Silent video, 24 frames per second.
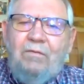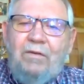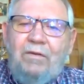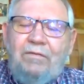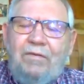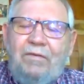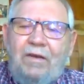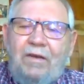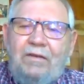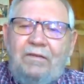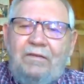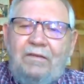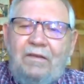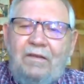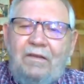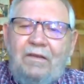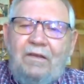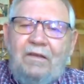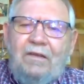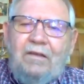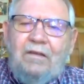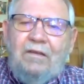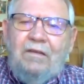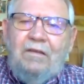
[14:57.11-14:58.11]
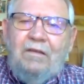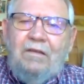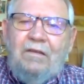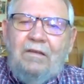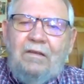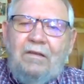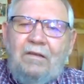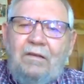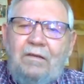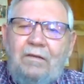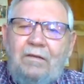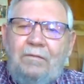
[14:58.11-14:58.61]
We've had
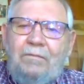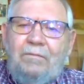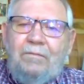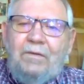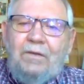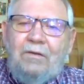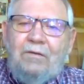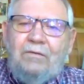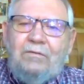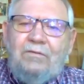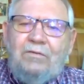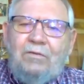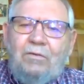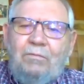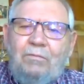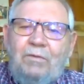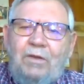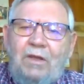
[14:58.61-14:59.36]
so